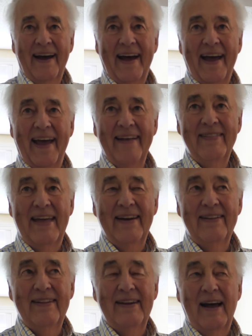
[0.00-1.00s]
And
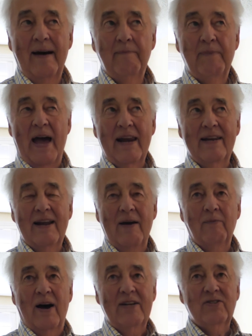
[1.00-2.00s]
then Patty and I
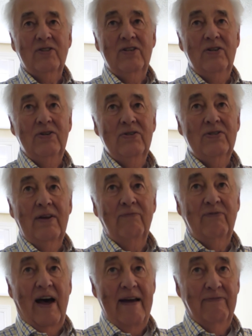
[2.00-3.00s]
watch the news at
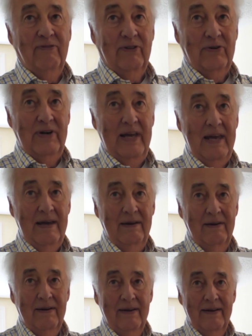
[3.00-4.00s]
5:30.
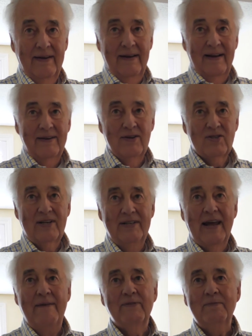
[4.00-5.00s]
Usually
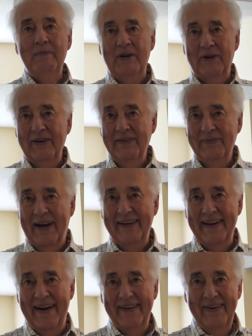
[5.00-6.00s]
David Muir right
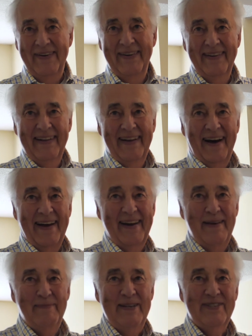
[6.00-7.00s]
now on
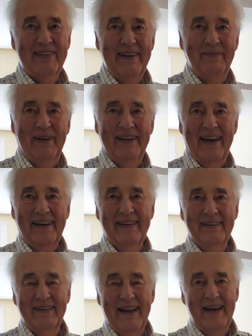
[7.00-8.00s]
ABC. We
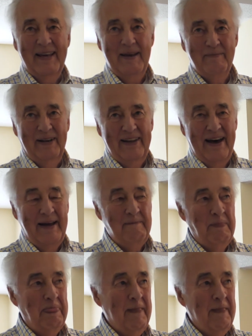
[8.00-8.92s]
like him a lot.